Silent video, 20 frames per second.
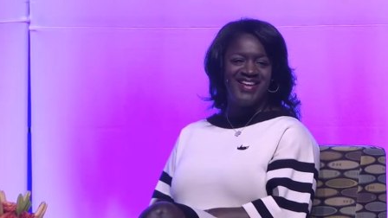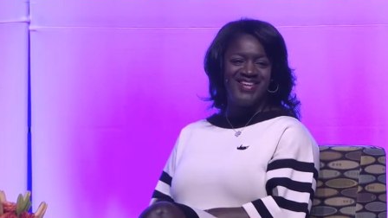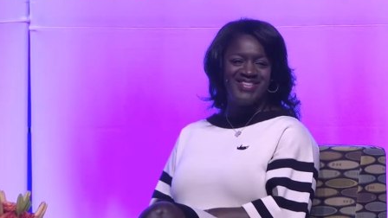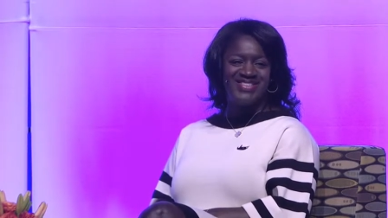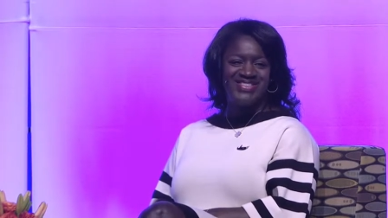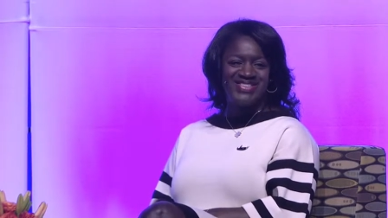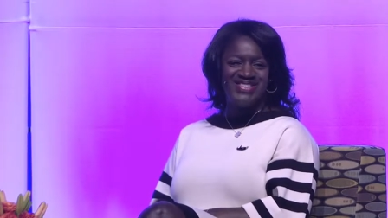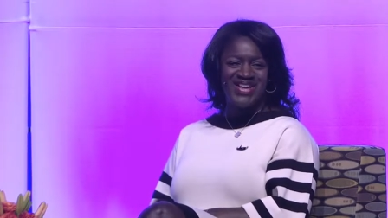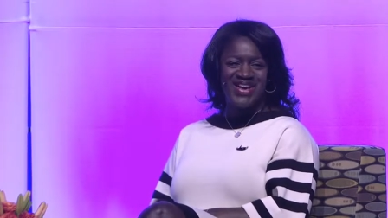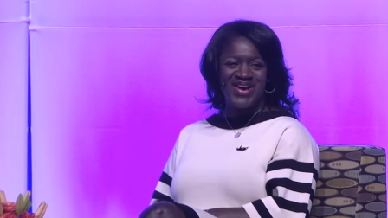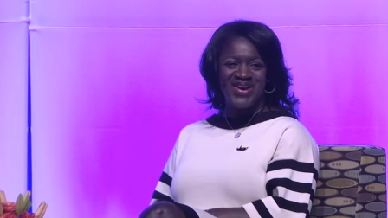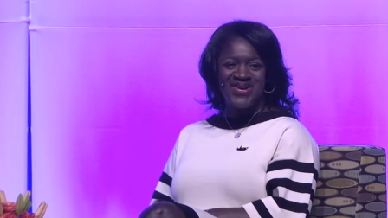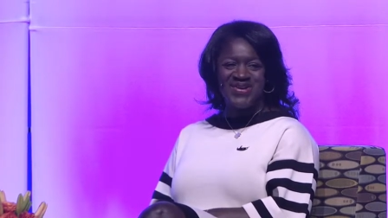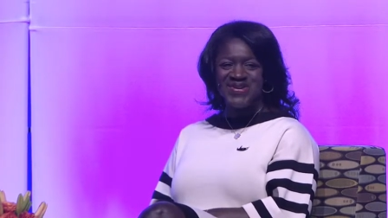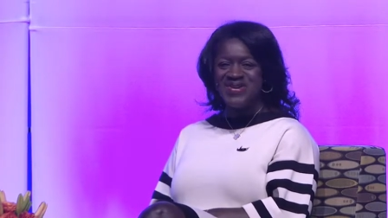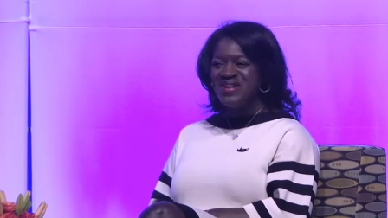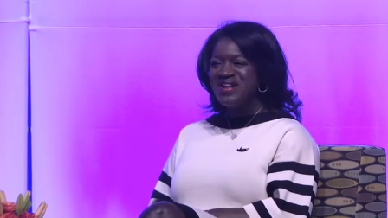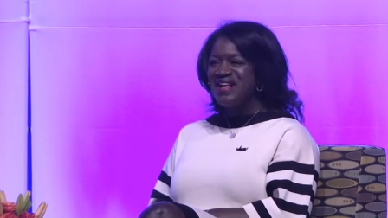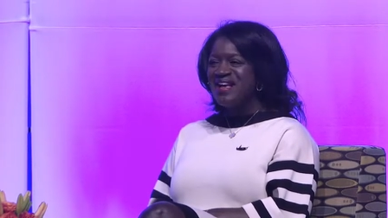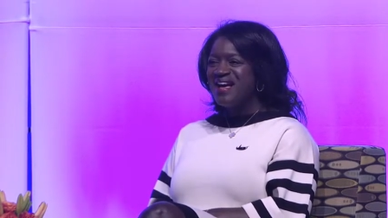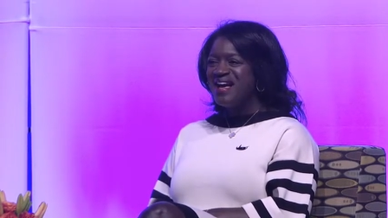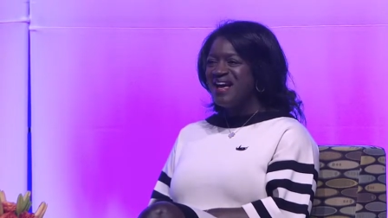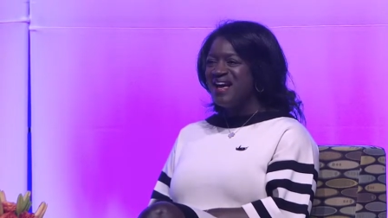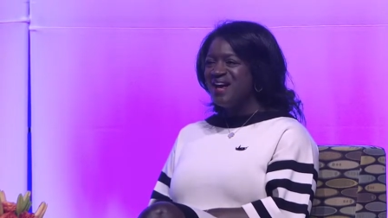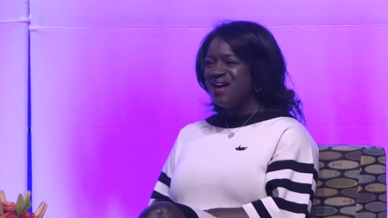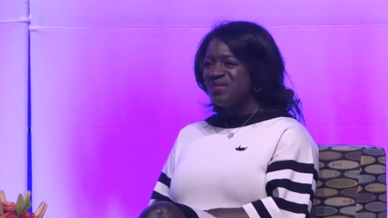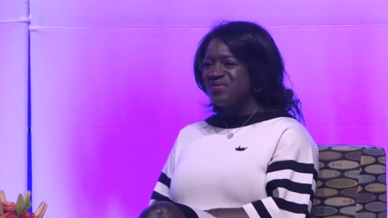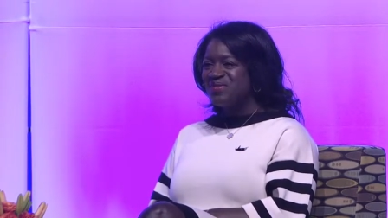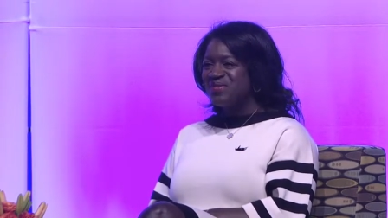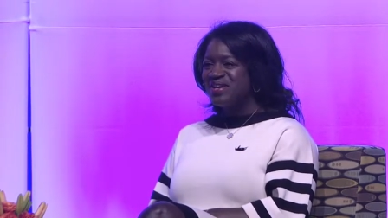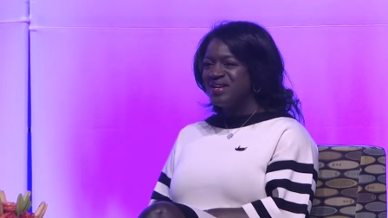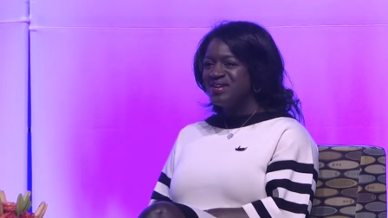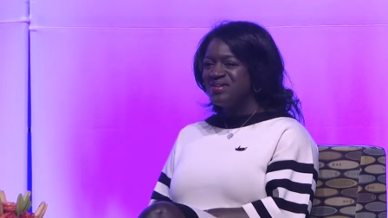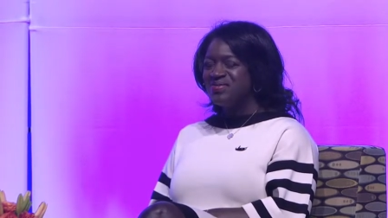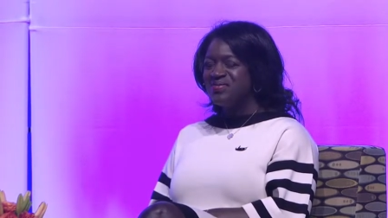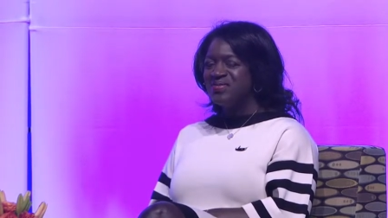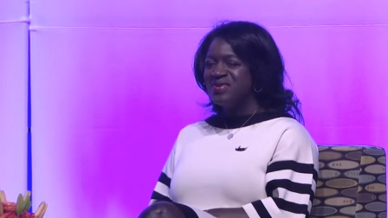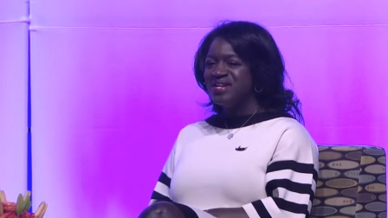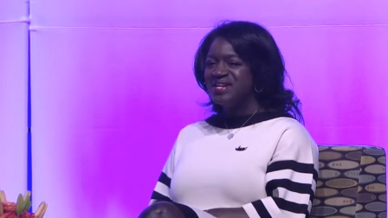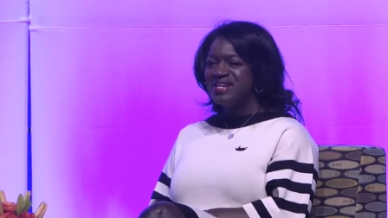and so uh, we,
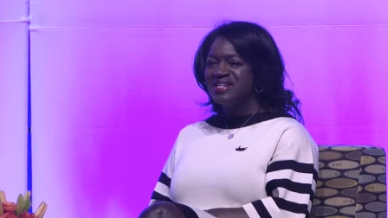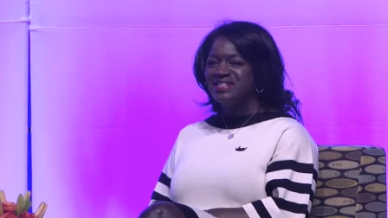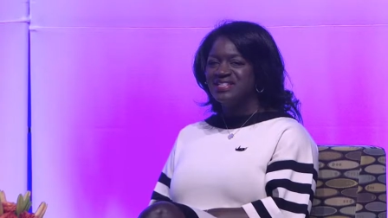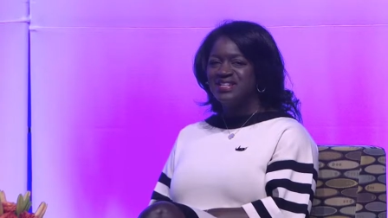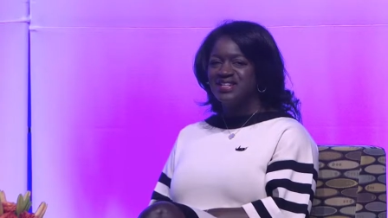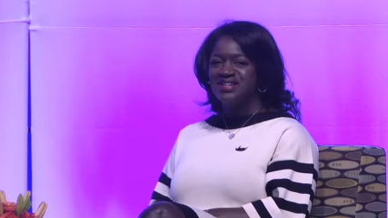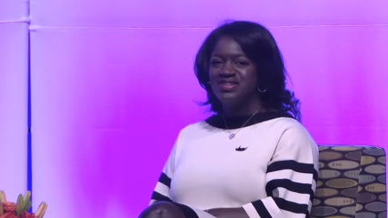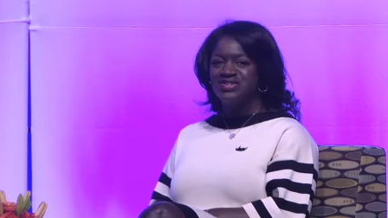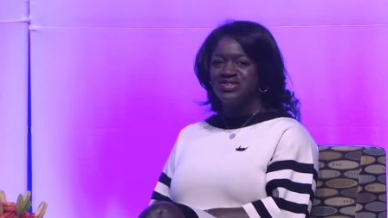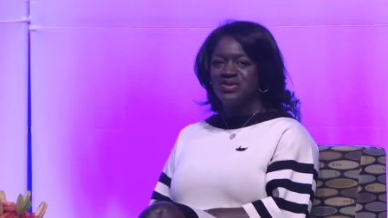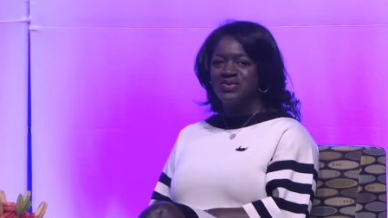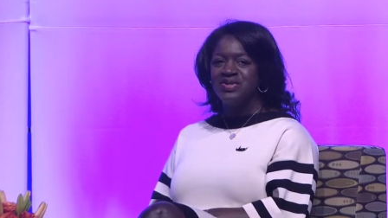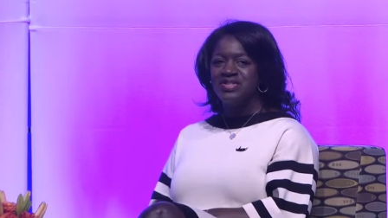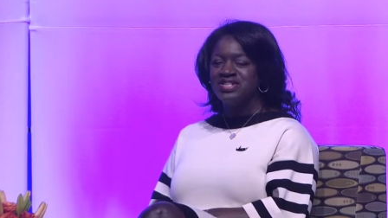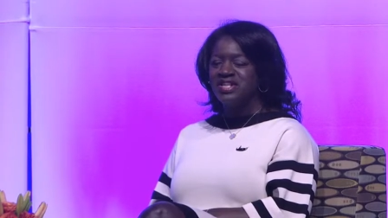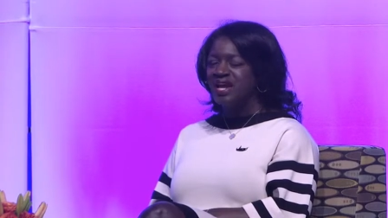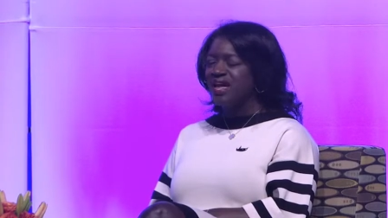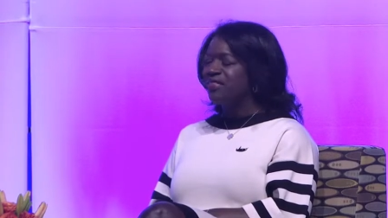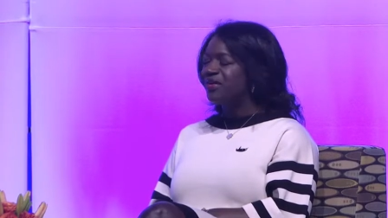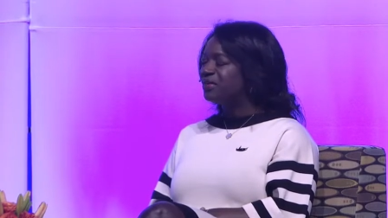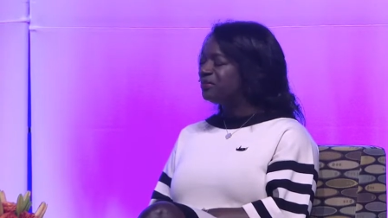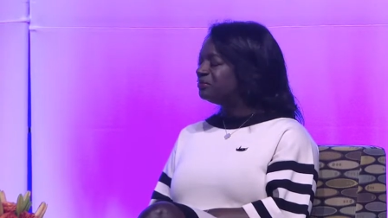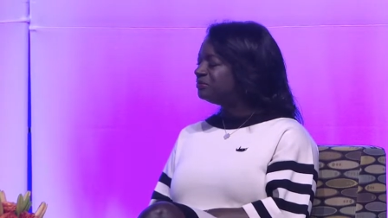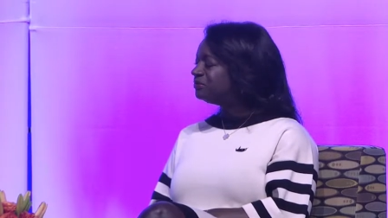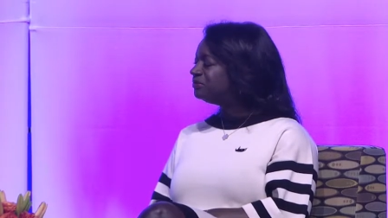we need to do it together.